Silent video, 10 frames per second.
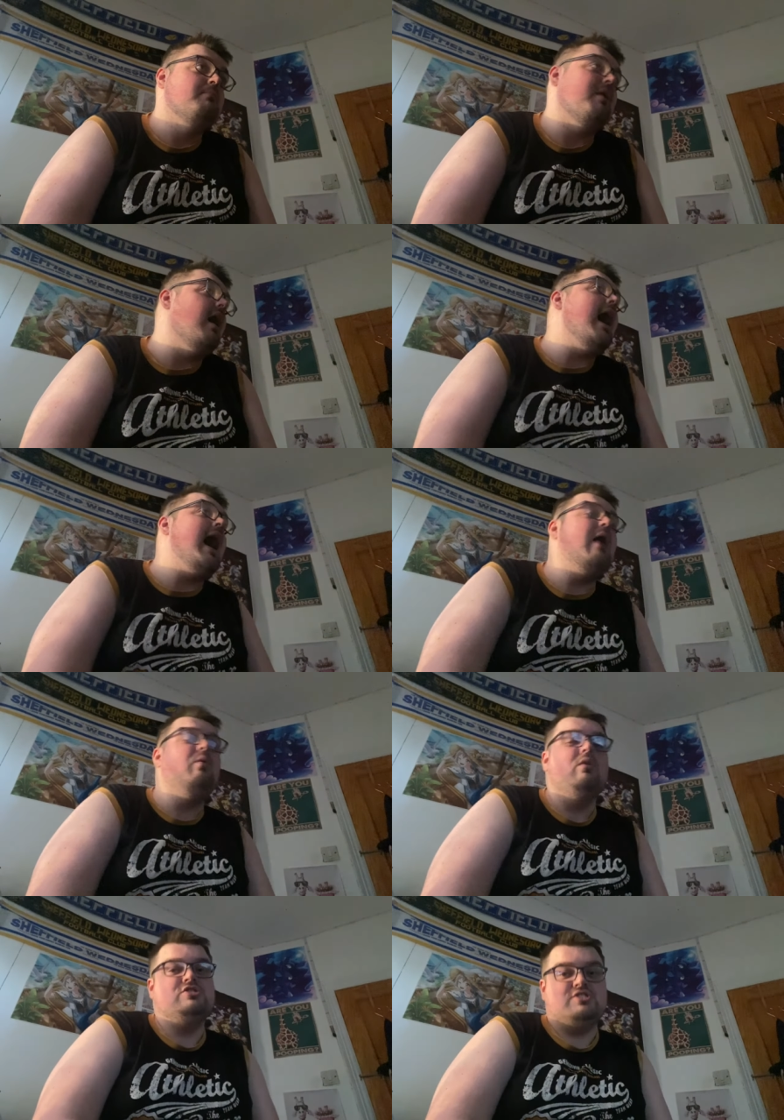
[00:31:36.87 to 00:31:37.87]
but i
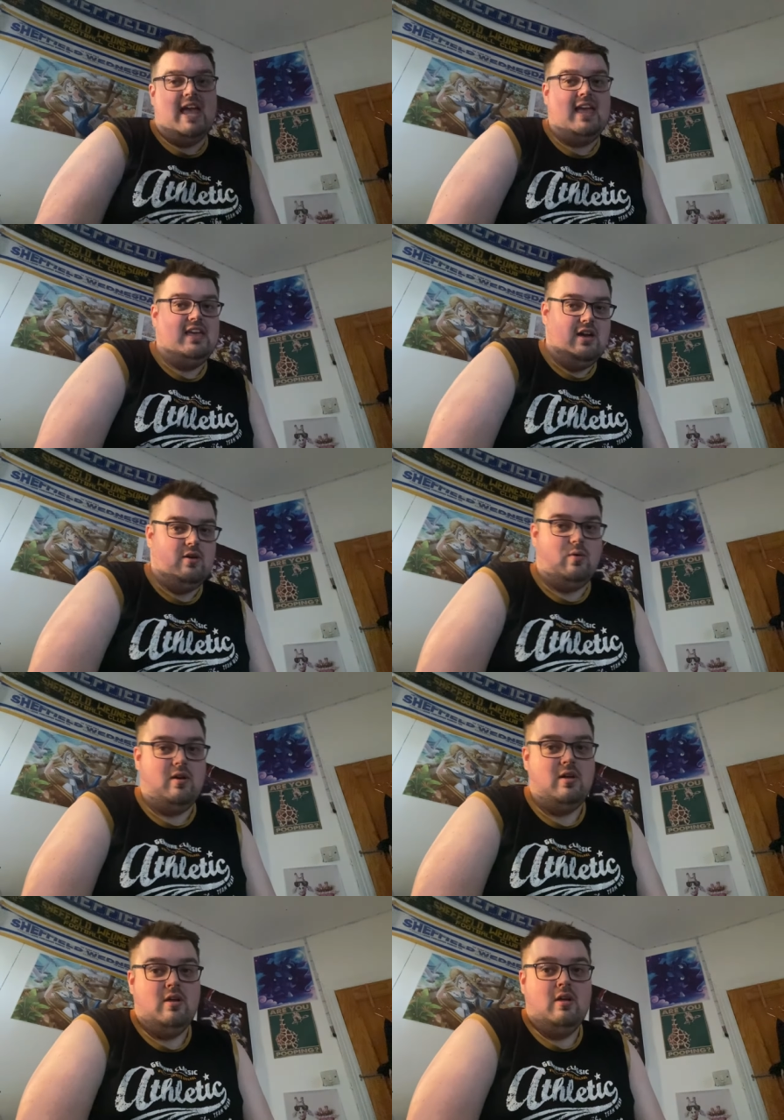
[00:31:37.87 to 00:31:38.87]
will see you
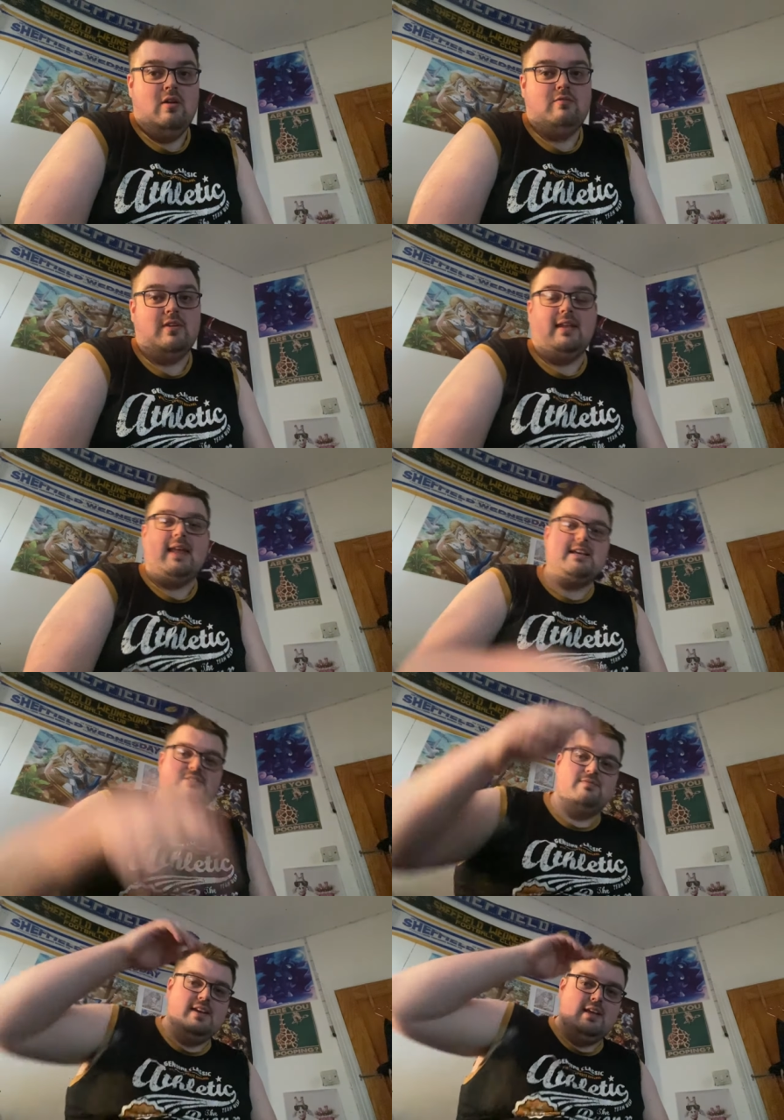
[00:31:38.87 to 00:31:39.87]
for the next
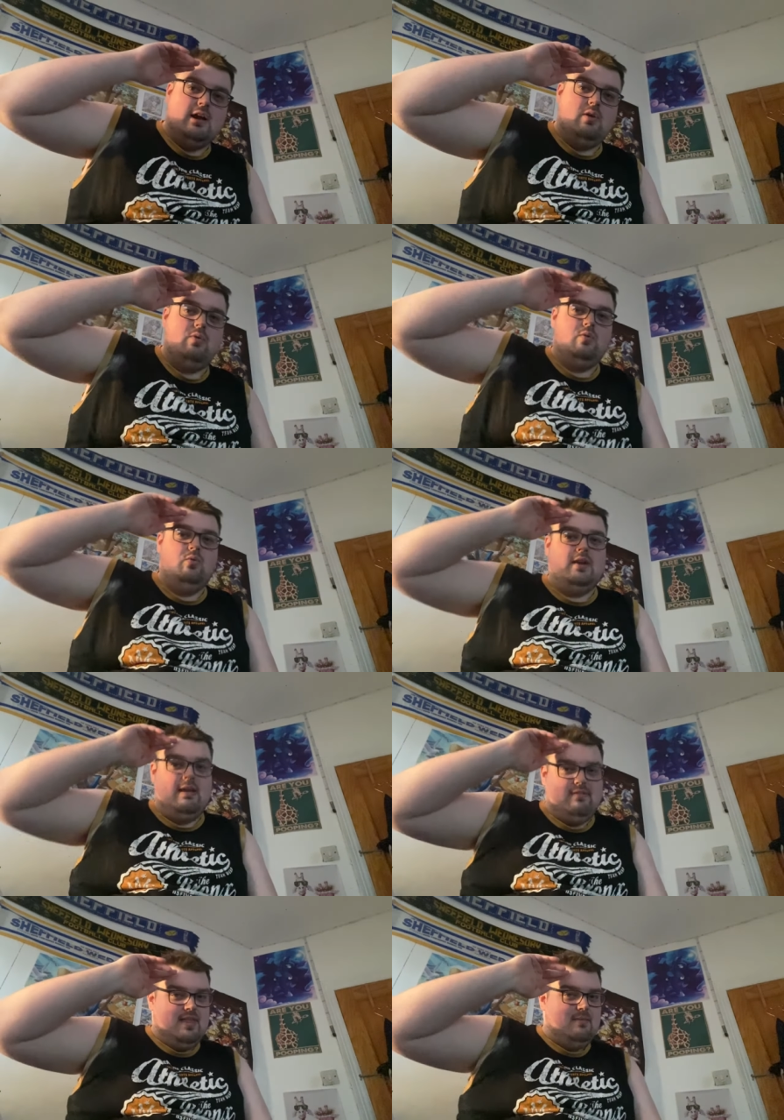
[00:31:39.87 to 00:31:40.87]
video
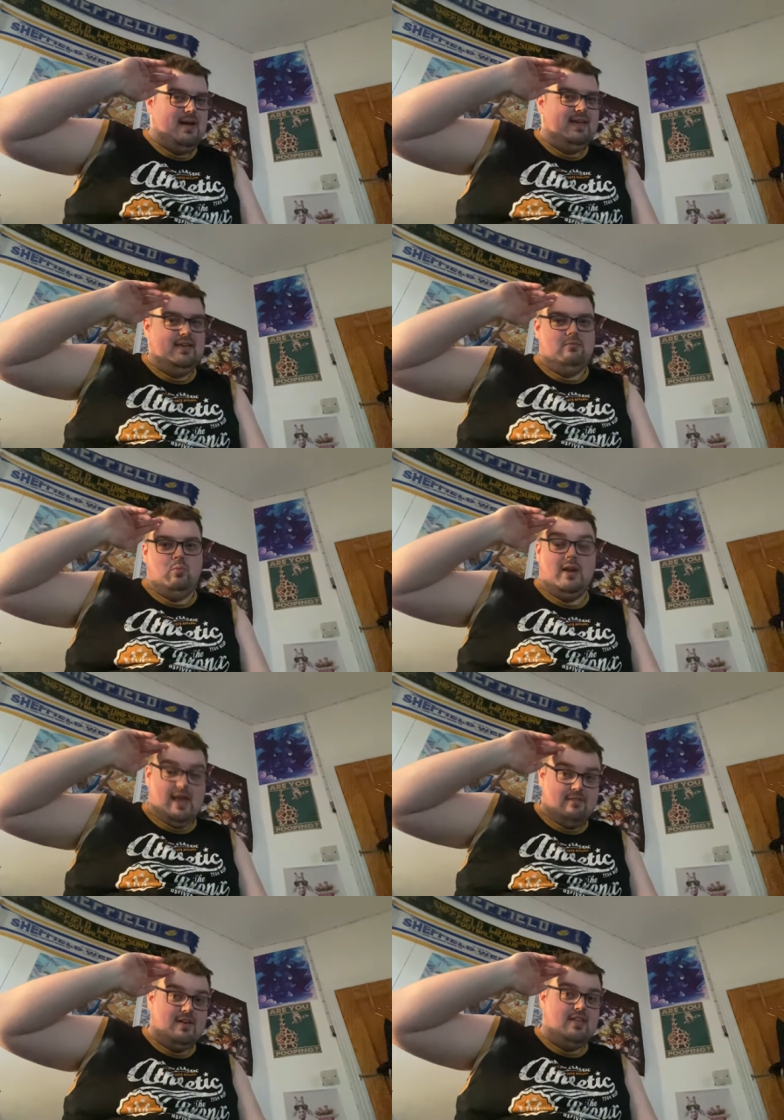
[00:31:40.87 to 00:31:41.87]
whenever that may
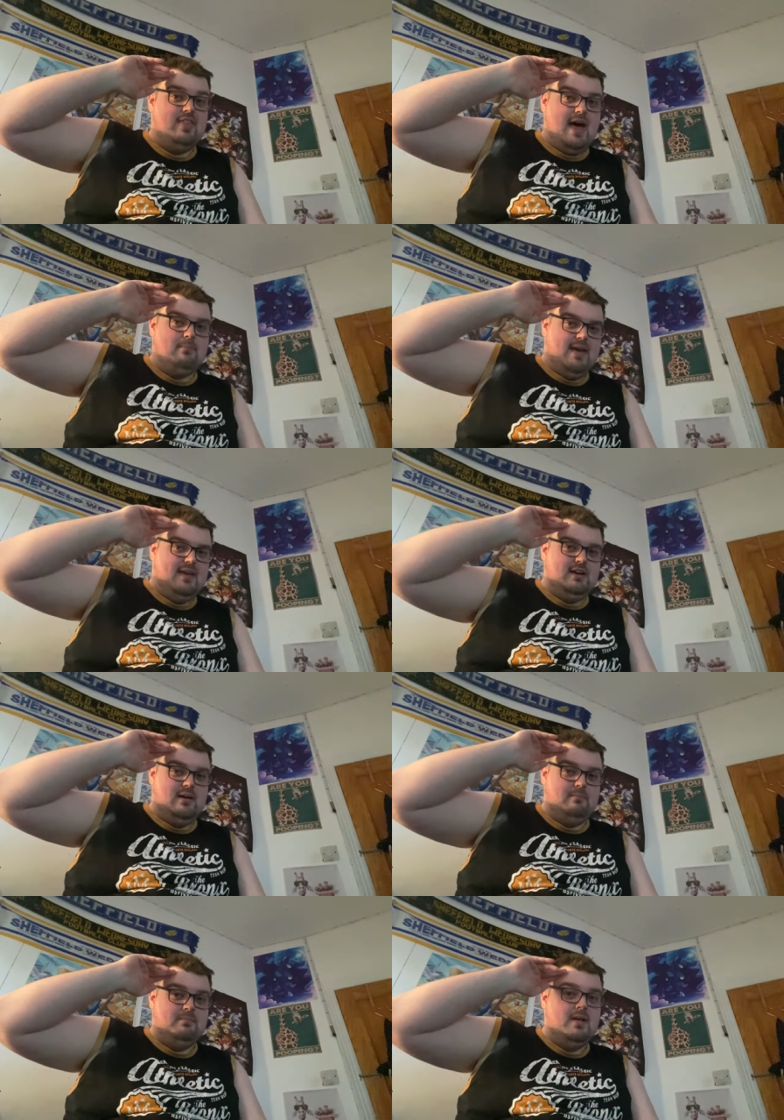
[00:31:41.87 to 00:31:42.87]
whenever that may
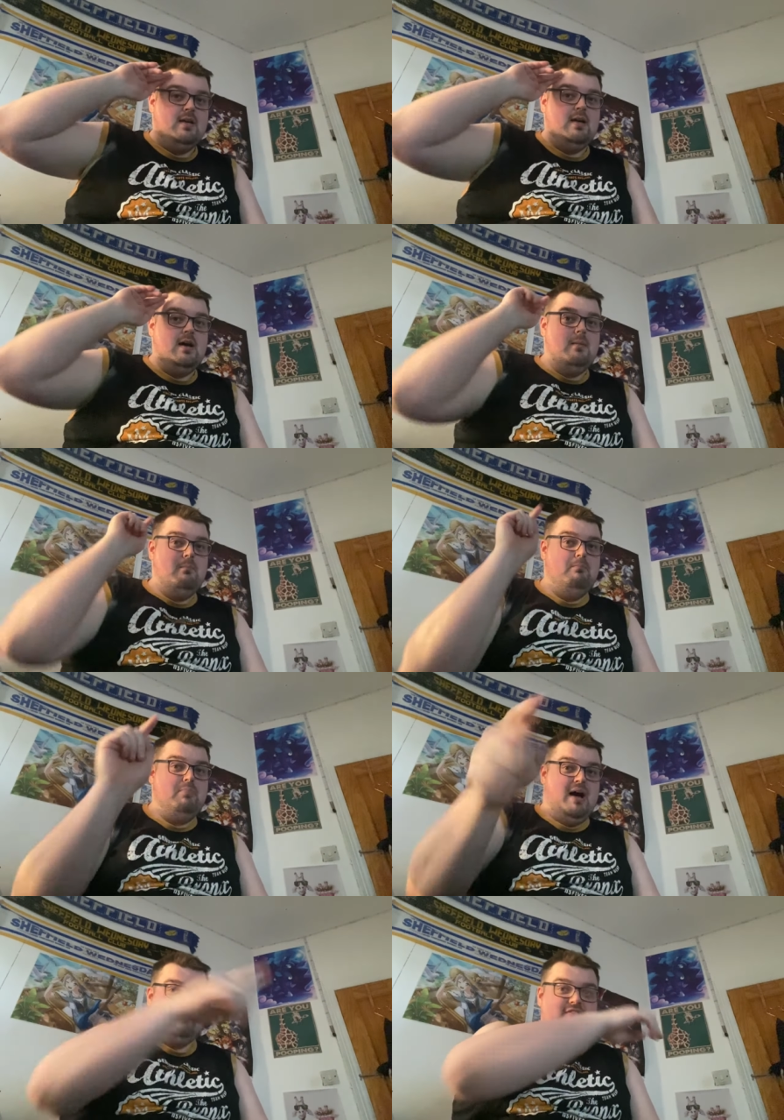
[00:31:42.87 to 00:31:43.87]
come.
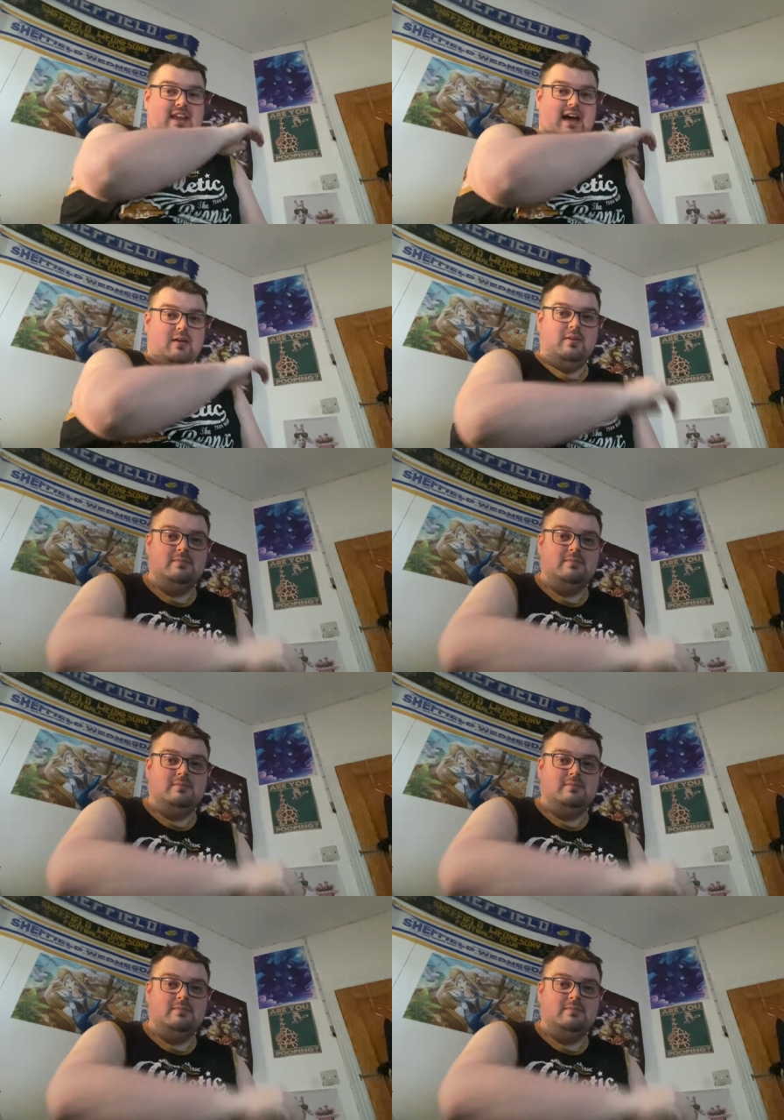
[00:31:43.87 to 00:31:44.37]
Bye for now.